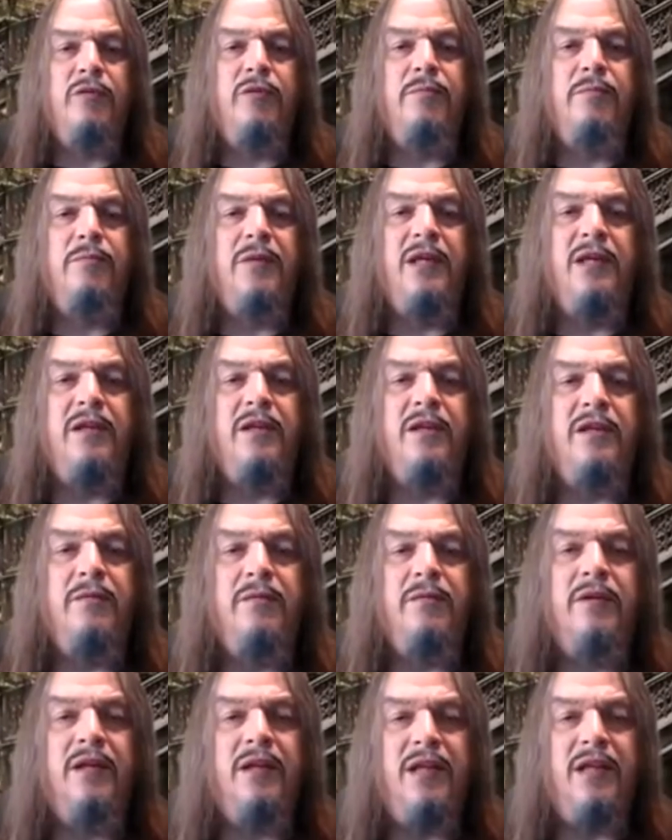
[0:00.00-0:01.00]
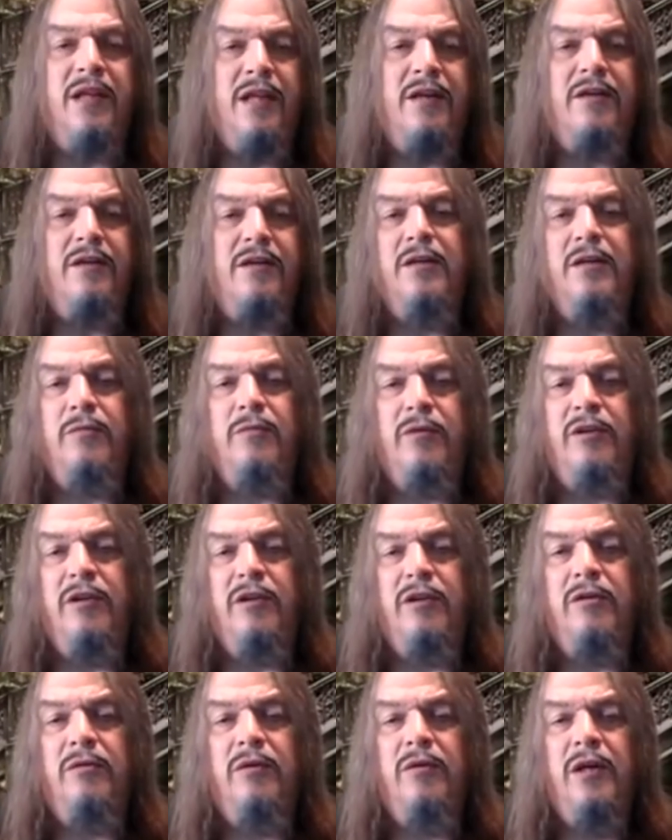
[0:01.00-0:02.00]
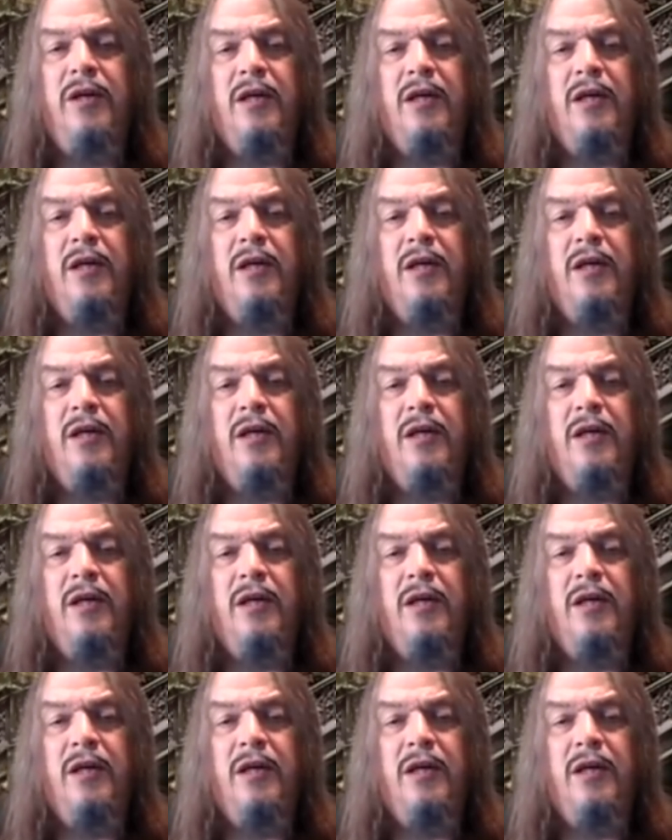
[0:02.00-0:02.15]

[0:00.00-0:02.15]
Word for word: with me that, that Kent did with you,